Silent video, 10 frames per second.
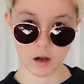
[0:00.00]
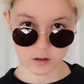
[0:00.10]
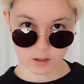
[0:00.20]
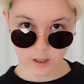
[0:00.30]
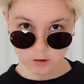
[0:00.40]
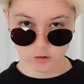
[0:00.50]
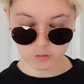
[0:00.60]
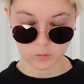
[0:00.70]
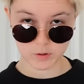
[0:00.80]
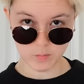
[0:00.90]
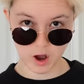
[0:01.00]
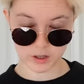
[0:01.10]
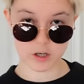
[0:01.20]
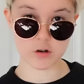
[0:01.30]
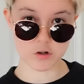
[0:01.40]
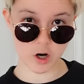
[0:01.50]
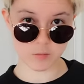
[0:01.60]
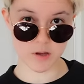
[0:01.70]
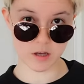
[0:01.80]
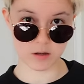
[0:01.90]
I like that strawberry mug. Can you show
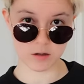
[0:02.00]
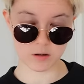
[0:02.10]
me?